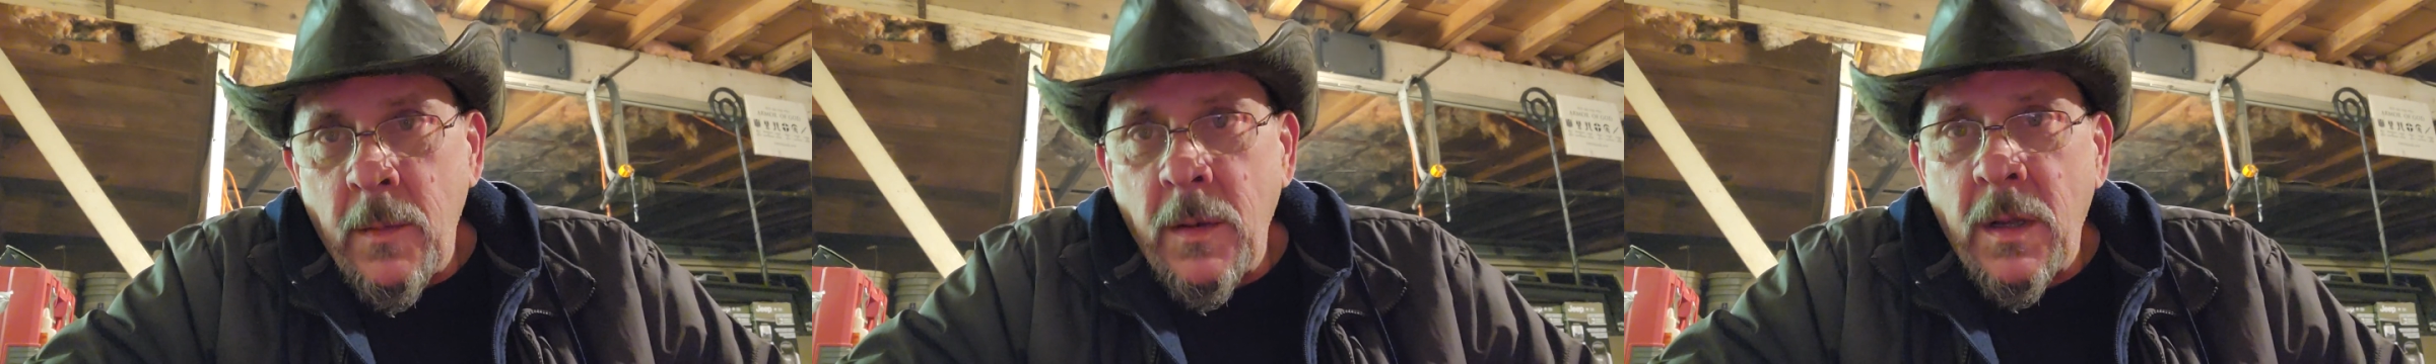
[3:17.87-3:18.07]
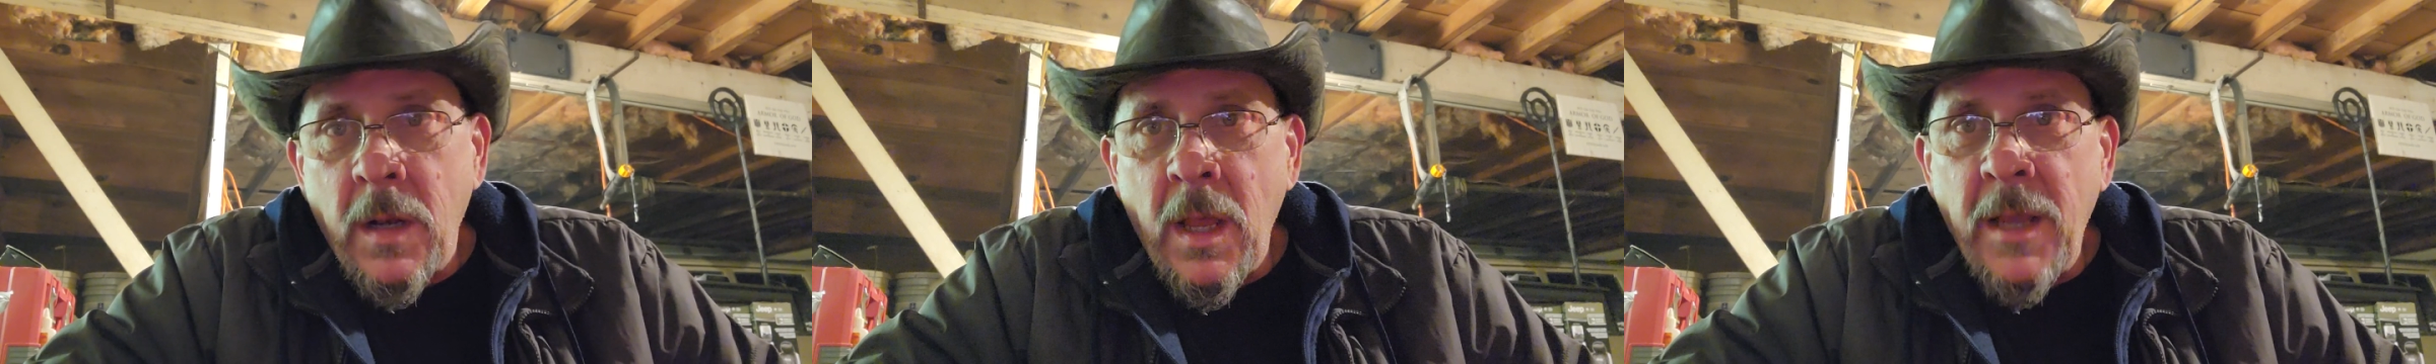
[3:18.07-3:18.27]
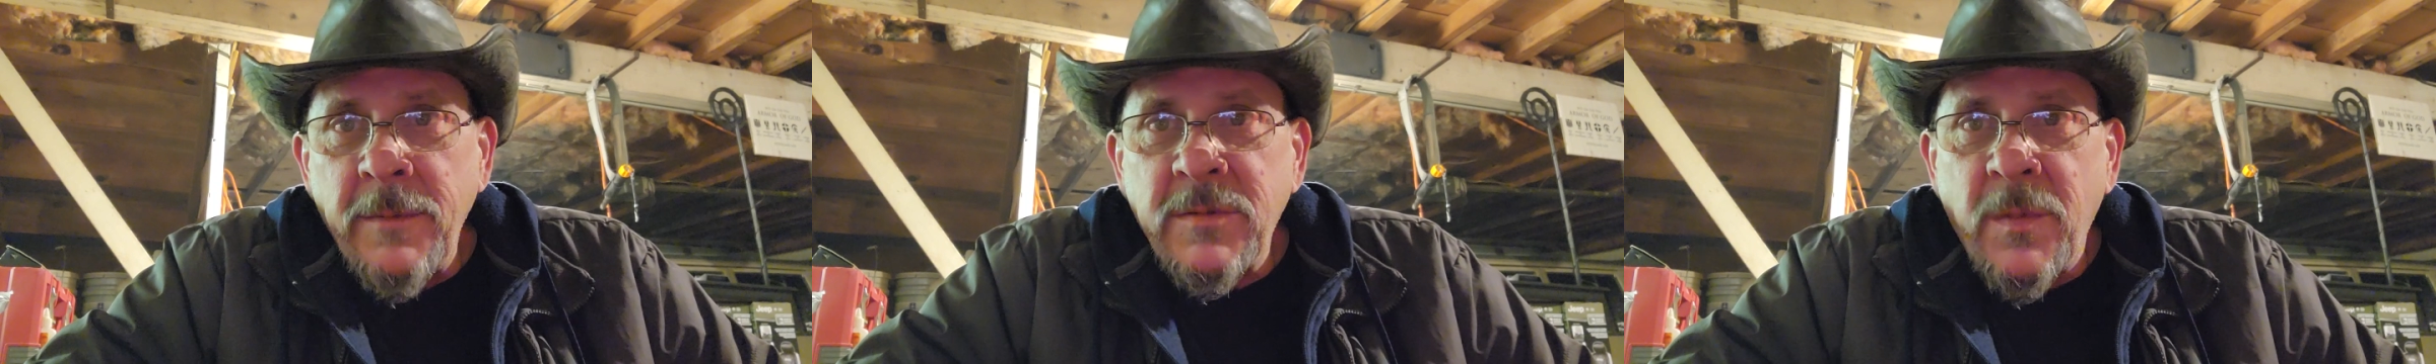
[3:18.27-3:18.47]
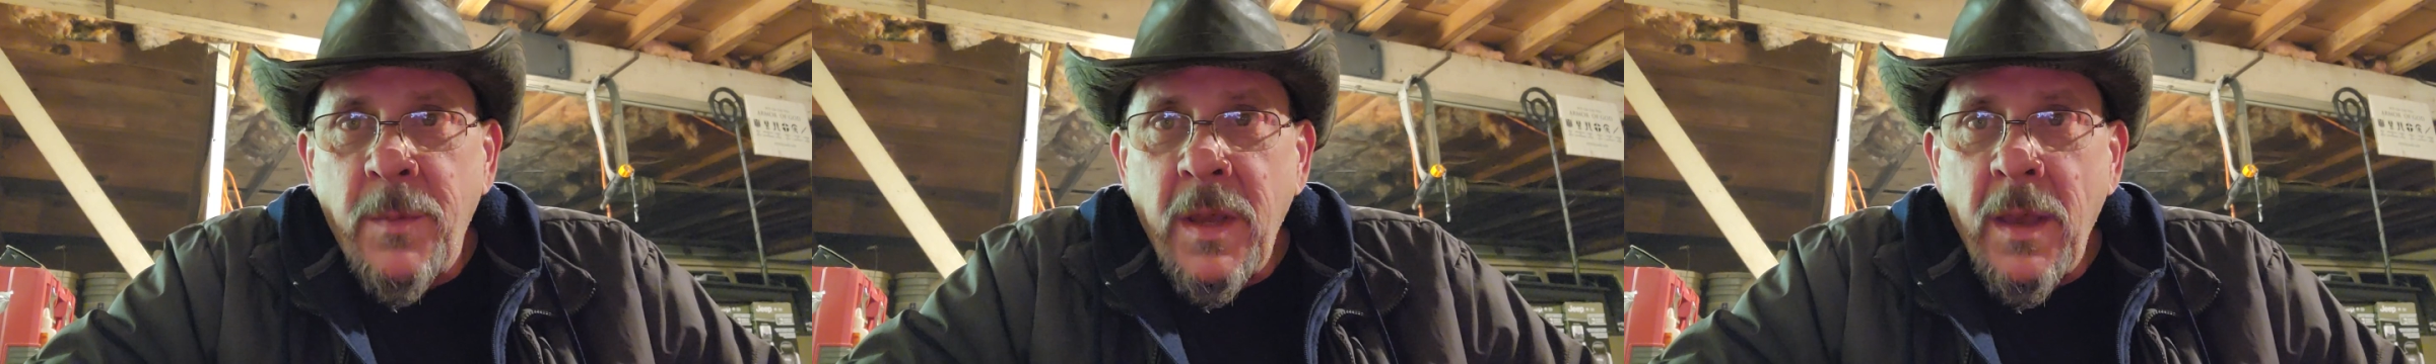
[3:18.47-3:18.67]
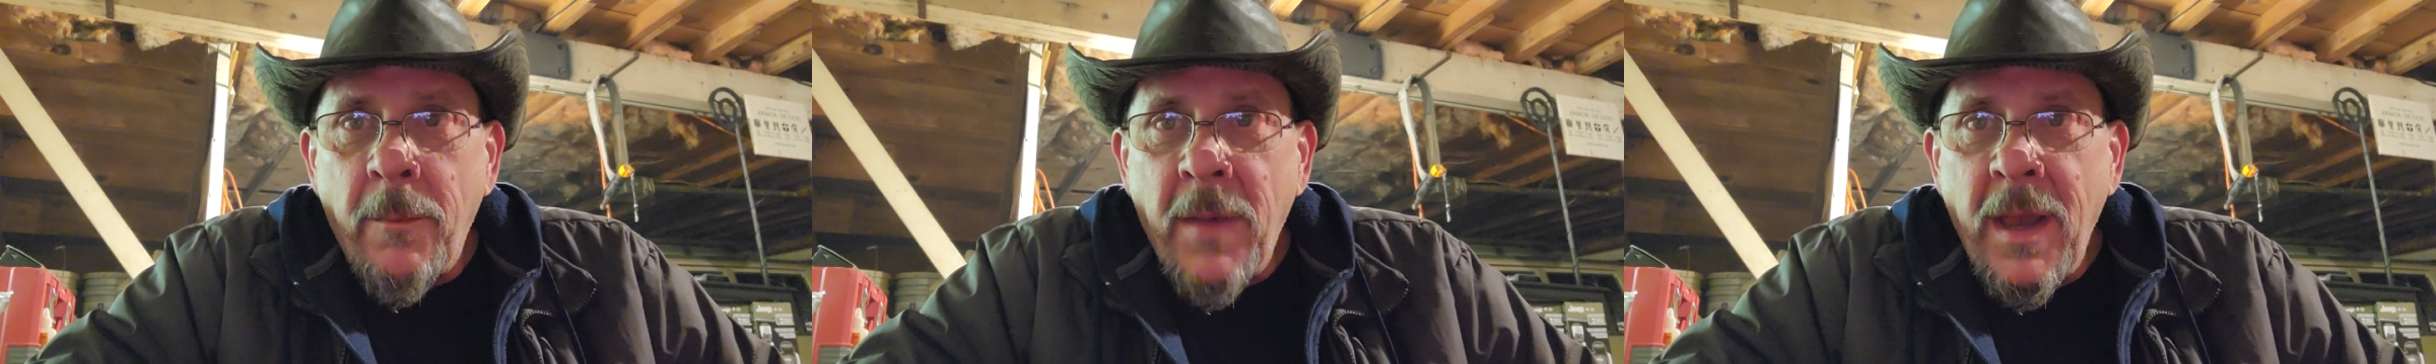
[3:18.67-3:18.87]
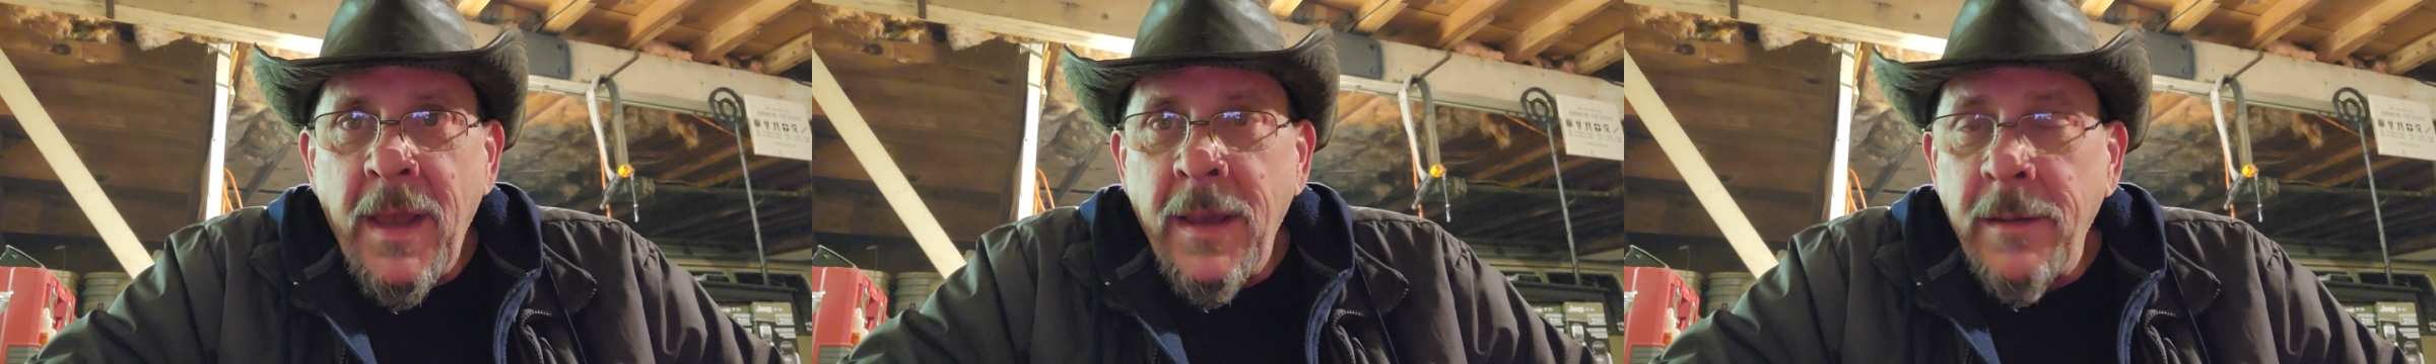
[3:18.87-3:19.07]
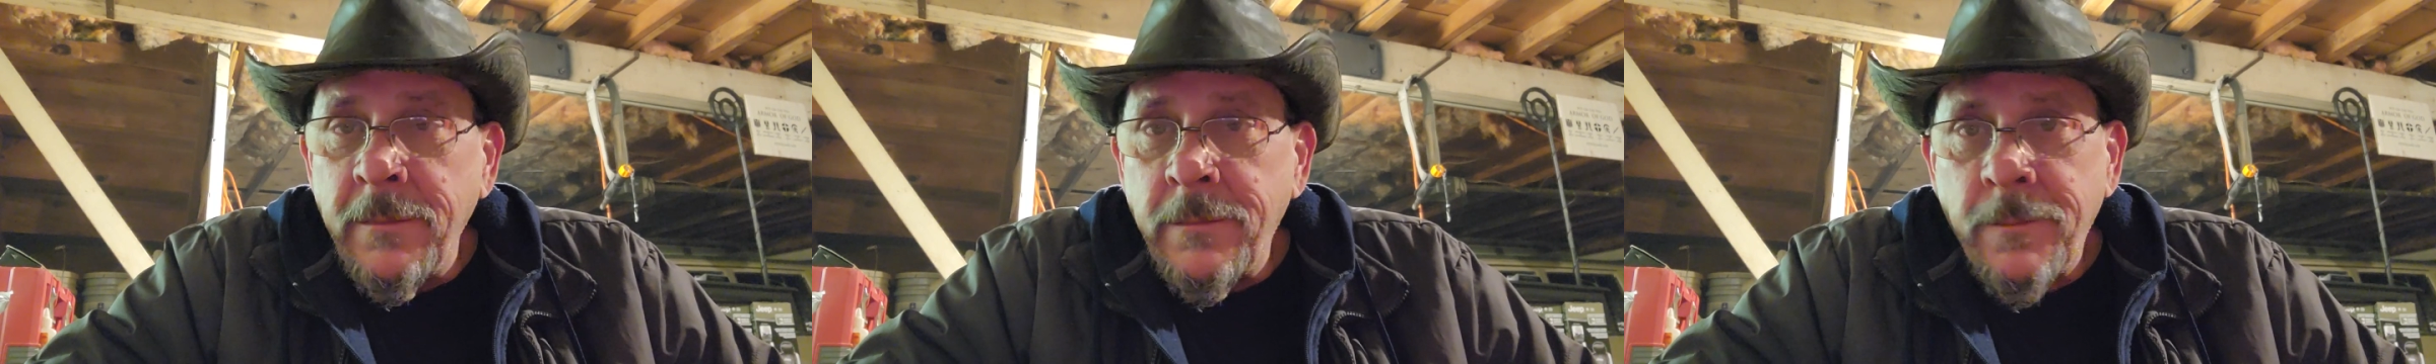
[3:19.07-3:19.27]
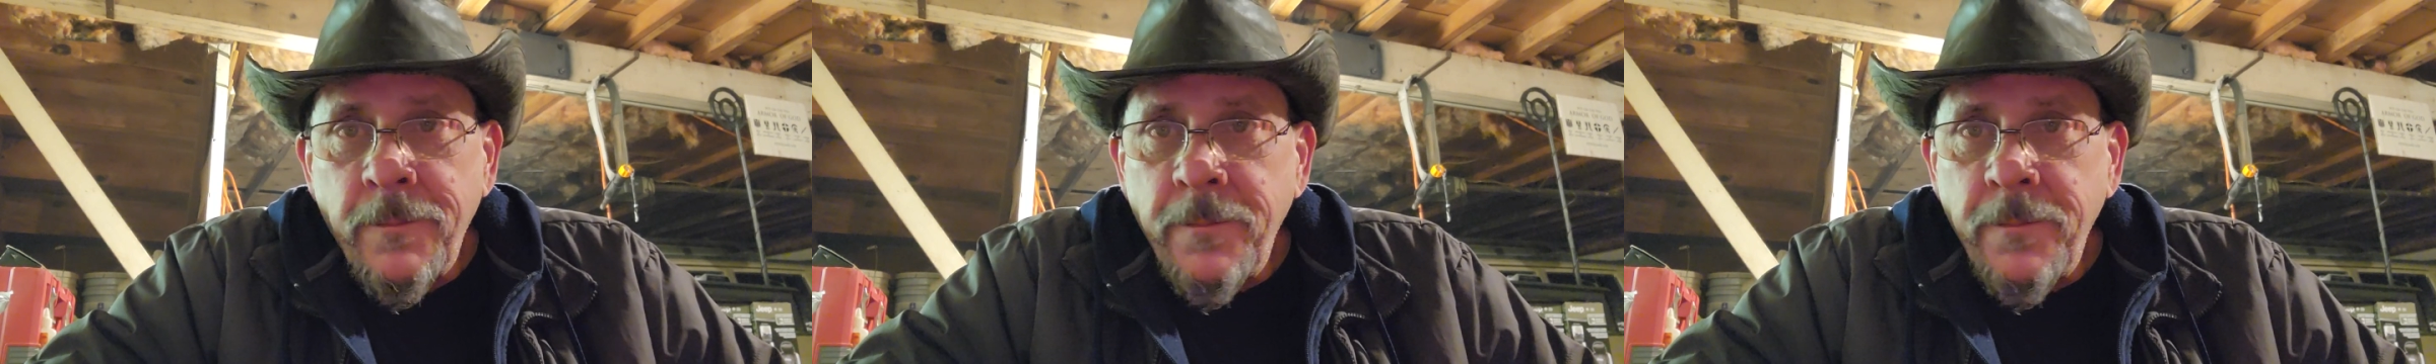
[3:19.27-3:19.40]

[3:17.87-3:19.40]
claims to be a man.